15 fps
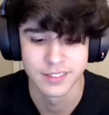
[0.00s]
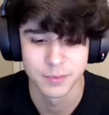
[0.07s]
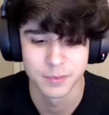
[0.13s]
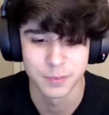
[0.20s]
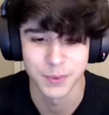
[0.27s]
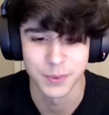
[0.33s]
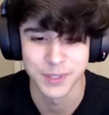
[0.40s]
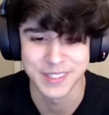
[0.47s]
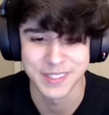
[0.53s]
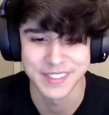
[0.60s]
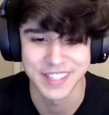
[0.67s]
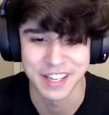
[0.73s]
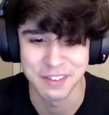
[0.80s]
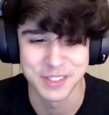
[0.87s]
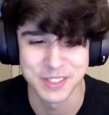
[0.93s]
Pretty
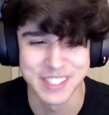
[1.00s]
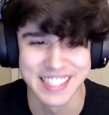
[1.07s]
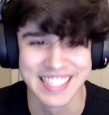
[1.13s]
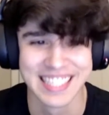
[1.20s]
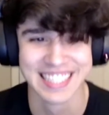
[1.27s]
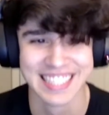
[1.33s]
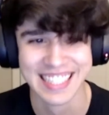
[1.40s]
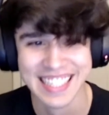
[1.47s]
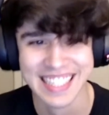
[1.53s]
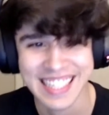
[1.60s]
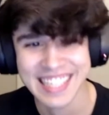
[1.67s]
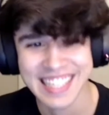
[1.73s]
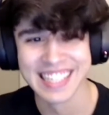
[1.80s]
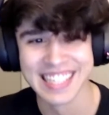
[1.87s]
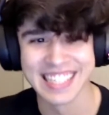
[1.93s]
heavily.
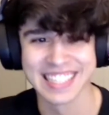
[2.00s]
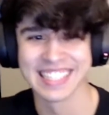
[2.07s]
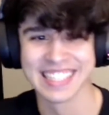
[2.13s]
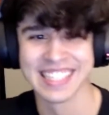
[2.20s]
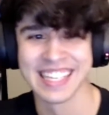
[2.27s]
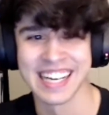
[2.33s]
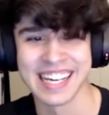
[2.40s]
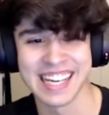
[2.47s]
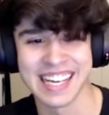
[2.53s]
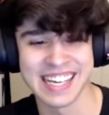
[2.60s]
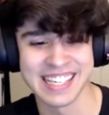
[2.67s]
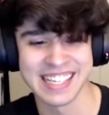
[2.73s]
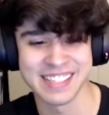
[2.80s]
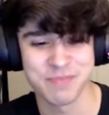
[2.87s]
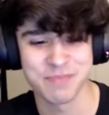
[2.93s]
I